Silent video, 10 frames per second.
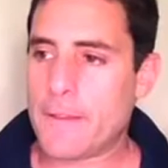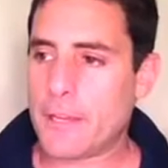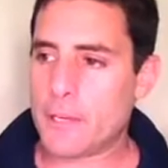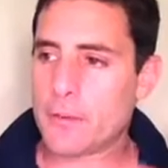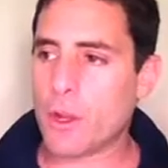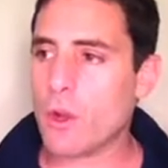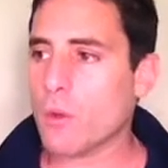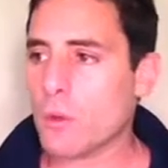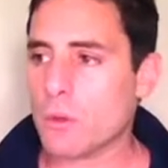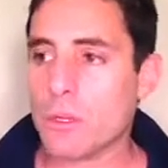A year ago
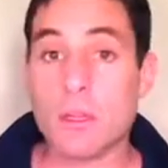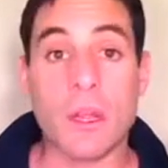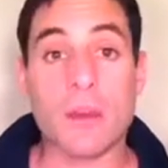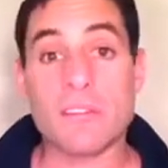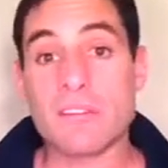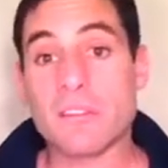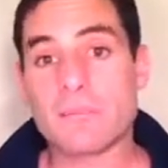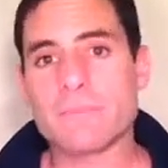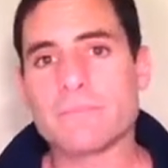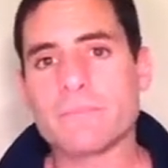we were in love,
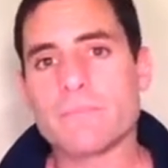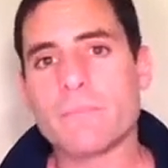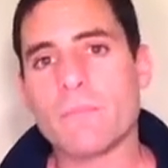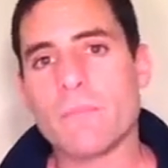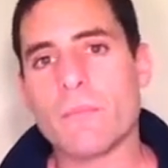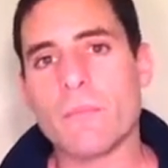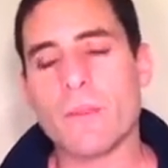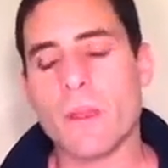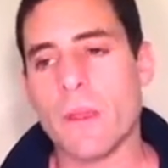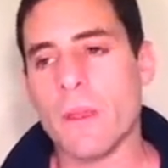
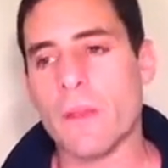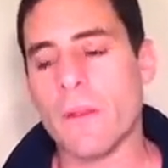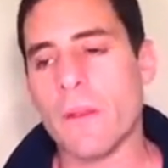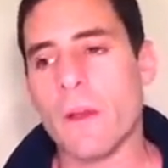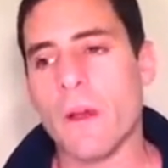and